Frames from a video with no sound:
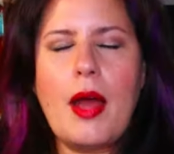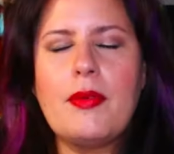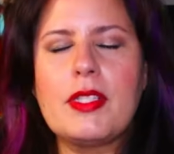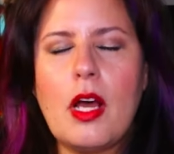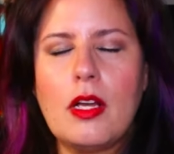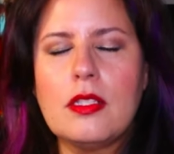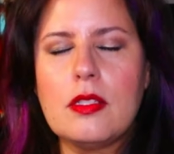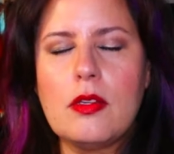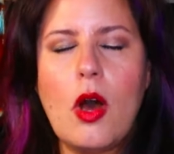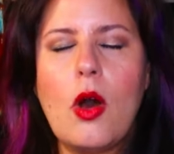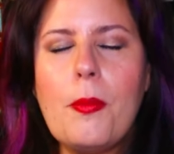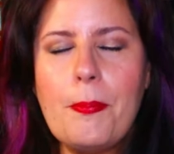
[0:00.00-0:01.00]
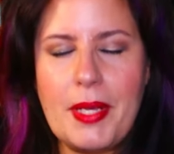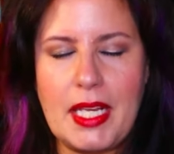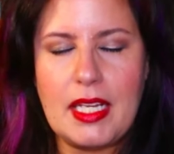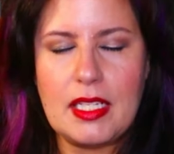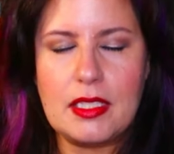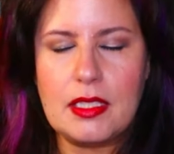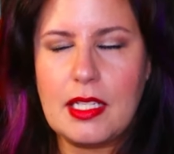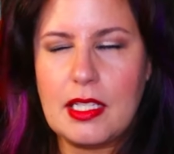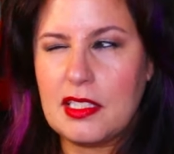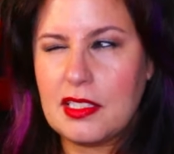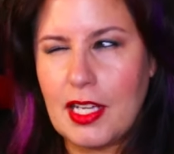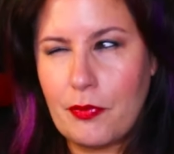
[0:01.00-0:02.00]
I was also hoping, and
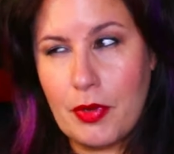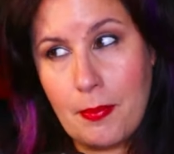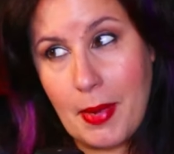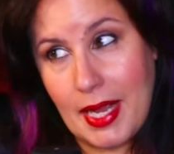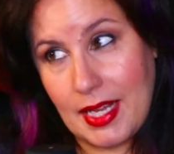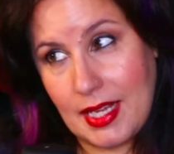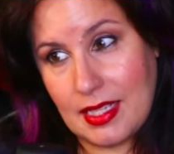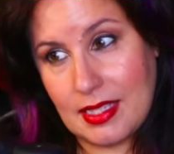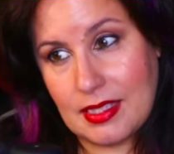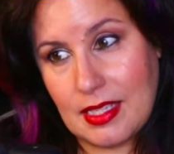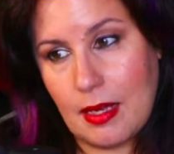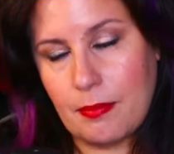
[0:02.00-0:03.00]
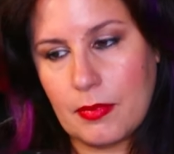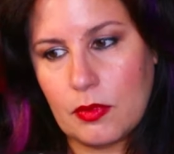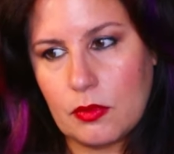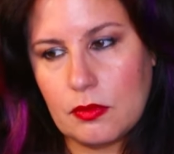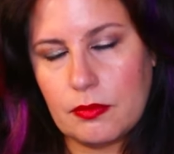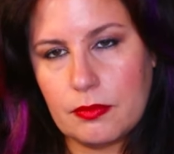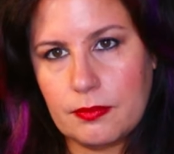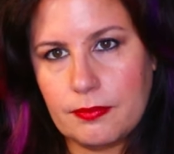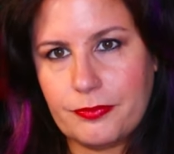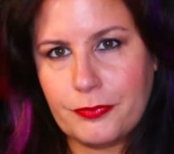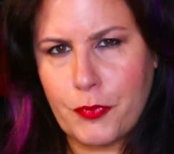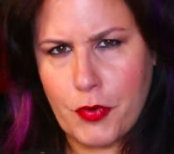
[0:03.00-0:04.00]
it looked like we might get some
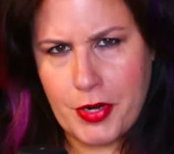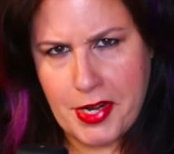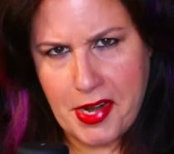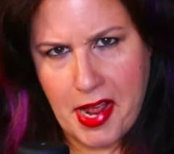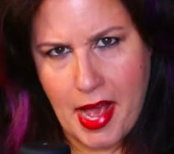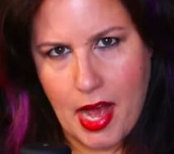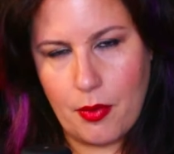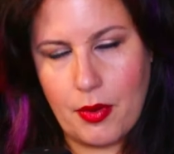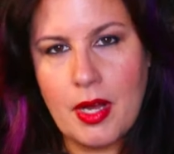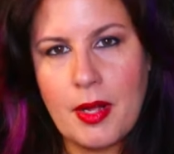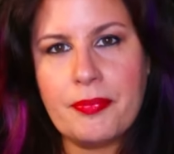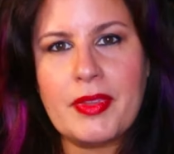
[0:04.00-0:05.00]
for now.